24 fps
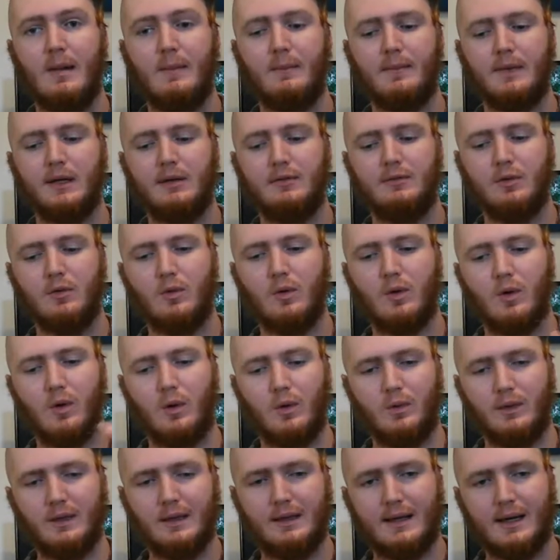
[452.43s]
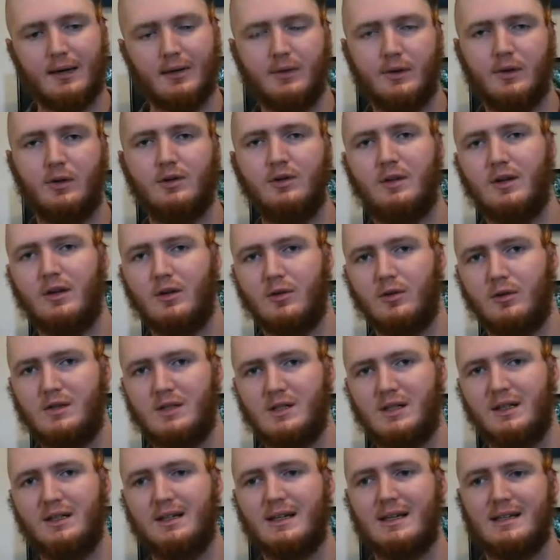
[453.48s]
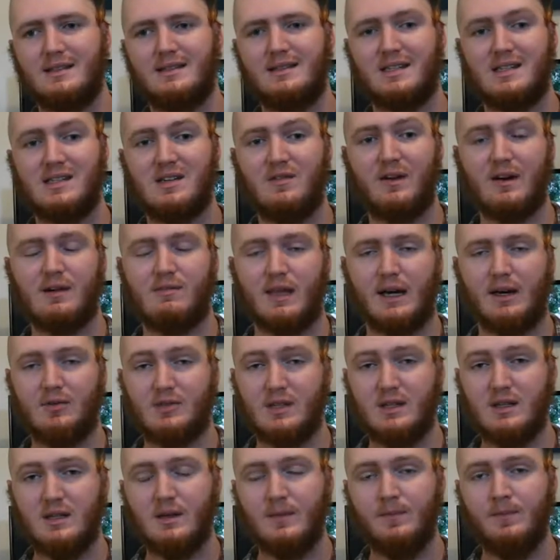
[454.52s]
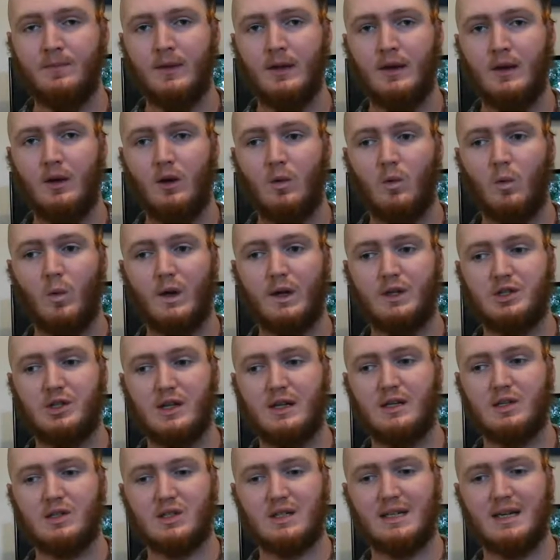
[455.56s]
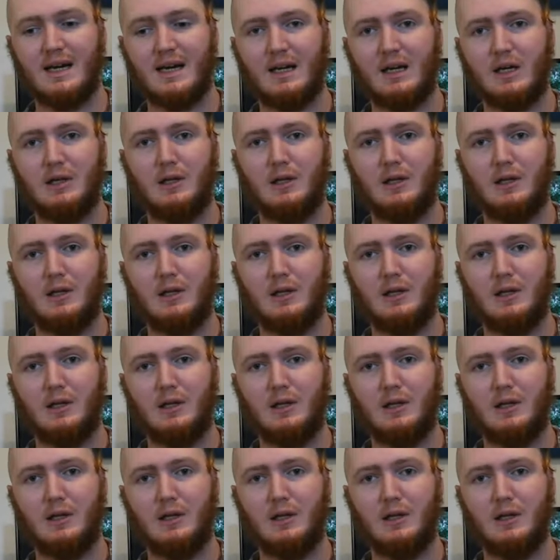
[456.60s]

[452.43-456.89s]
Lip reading: But if you only count Aotearoa, New Zealand, it's 65,000, which is getting